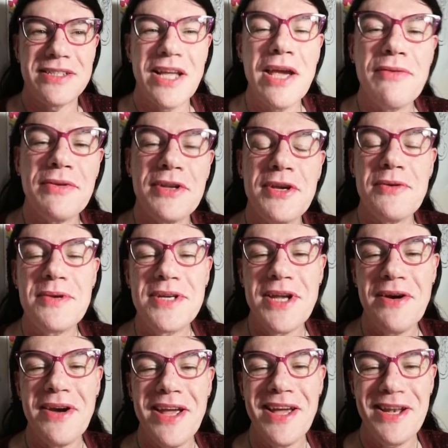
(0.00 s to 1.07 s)
David, are you
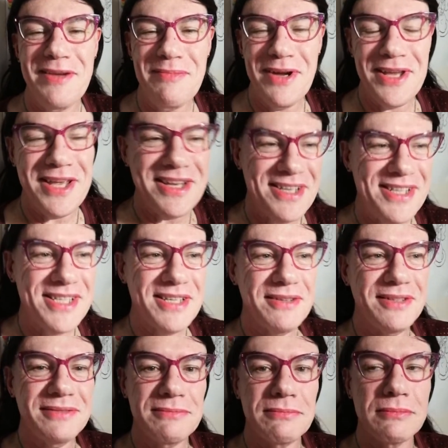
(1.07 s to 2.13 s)
interrogating my kittens?
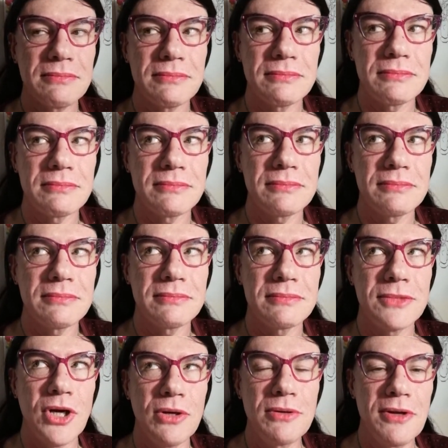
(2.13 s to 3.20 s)

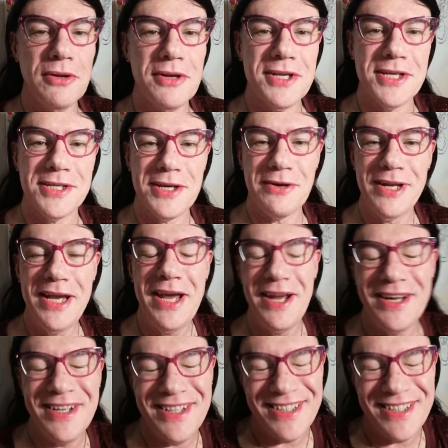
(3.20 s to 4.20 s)
No, not necessarily.